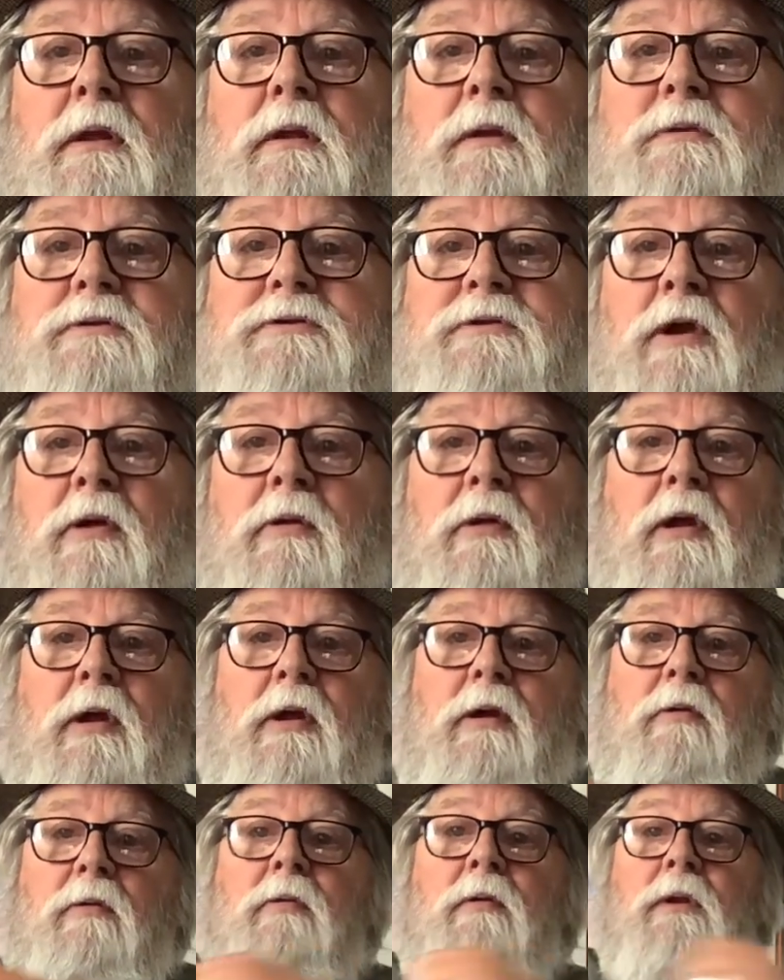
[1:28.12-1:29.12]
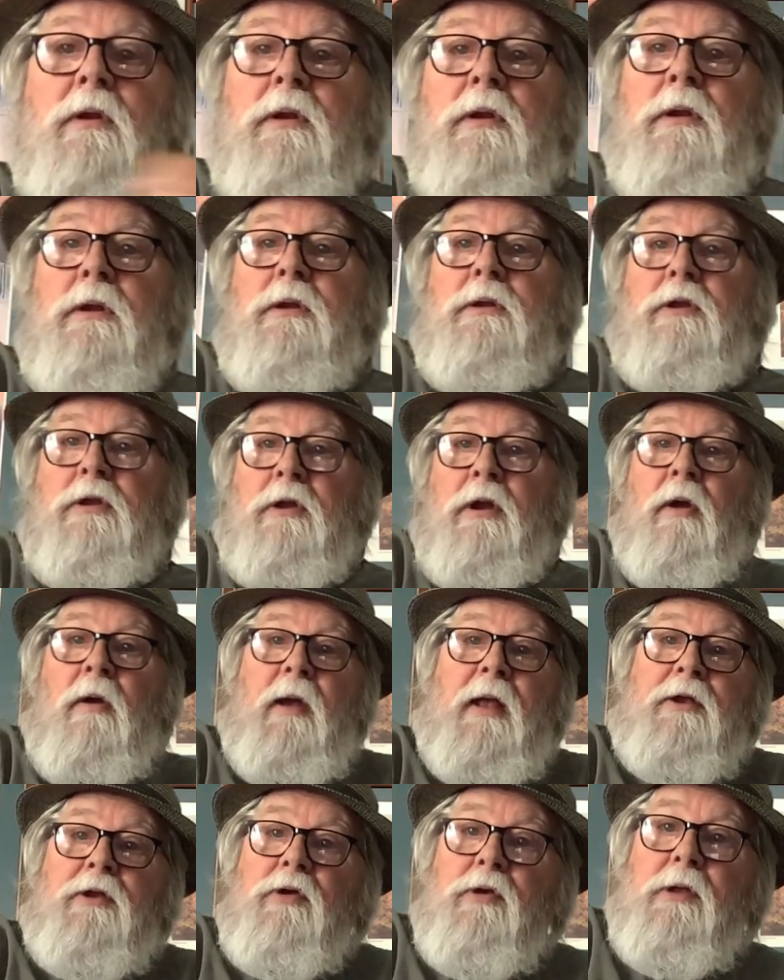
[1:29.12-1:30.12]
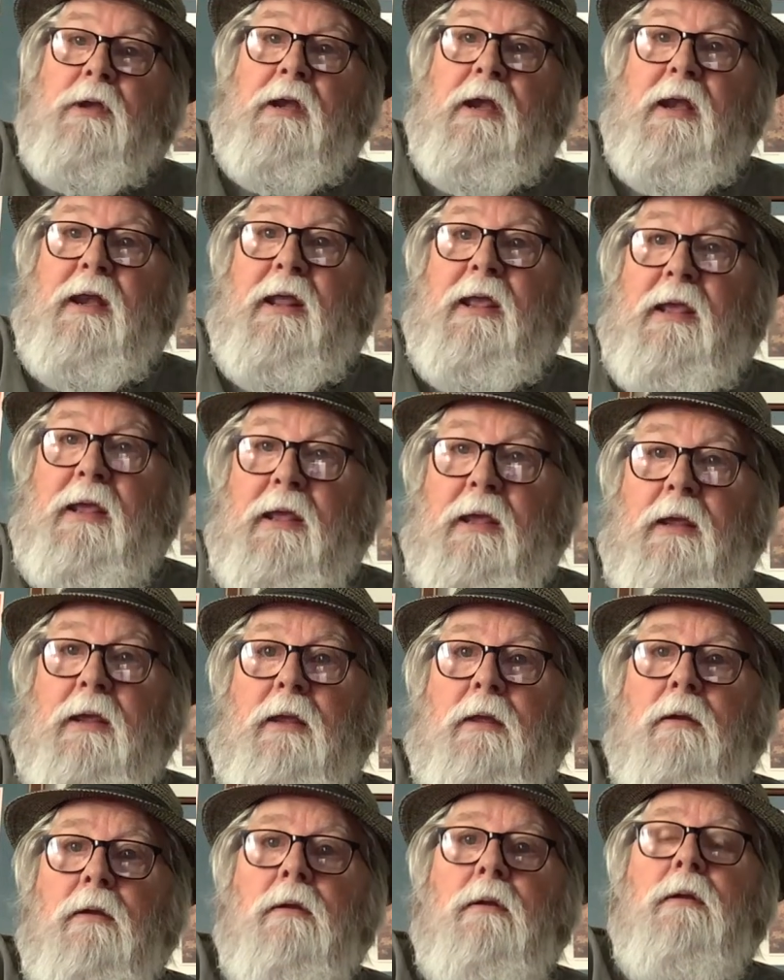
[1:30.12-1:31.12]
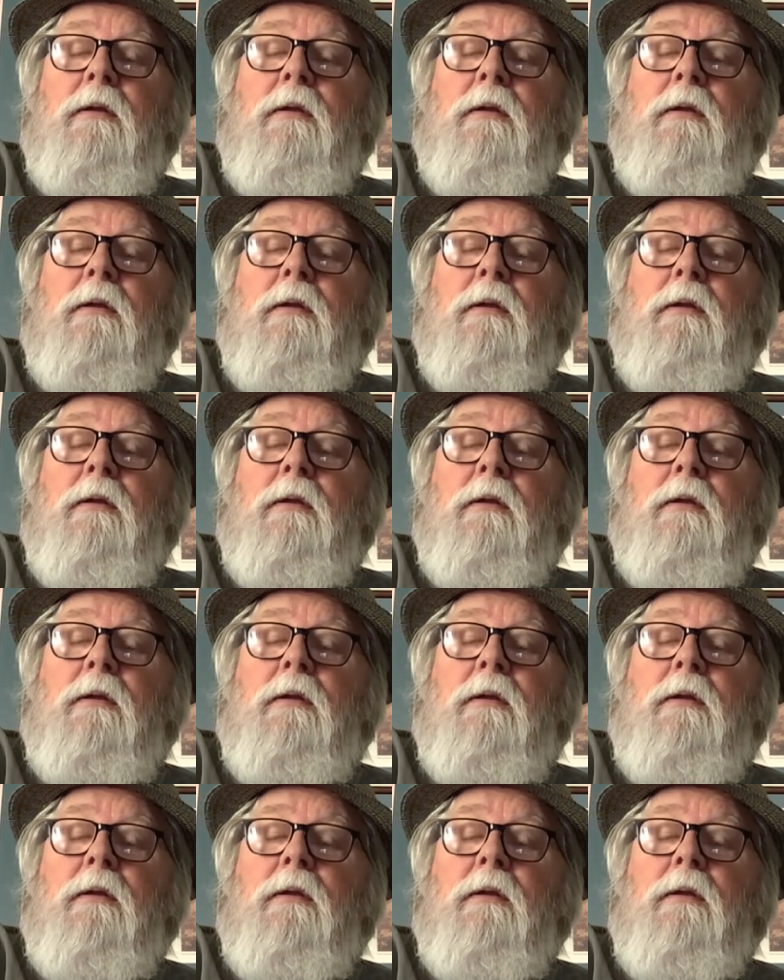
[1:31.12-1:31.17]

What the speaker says: solo, I do it in E.